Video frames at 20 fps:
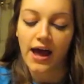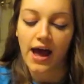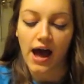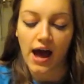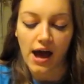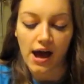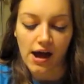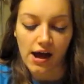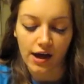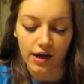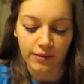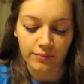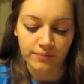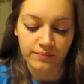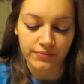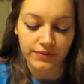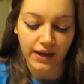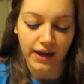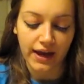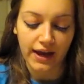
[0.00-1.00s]

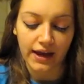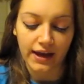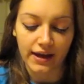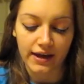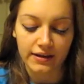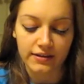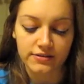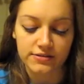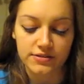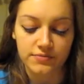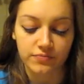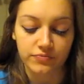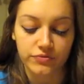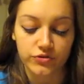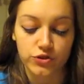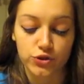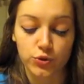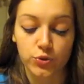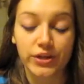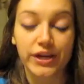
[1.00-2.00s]
Um, and
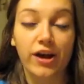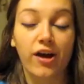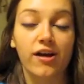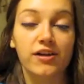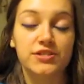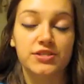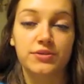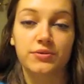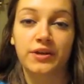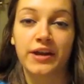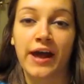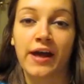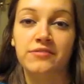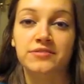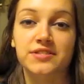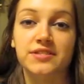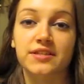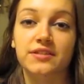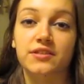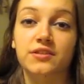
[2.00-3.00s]
Julie also
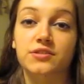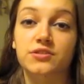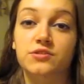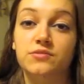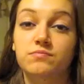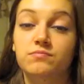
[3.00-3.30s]
announced that the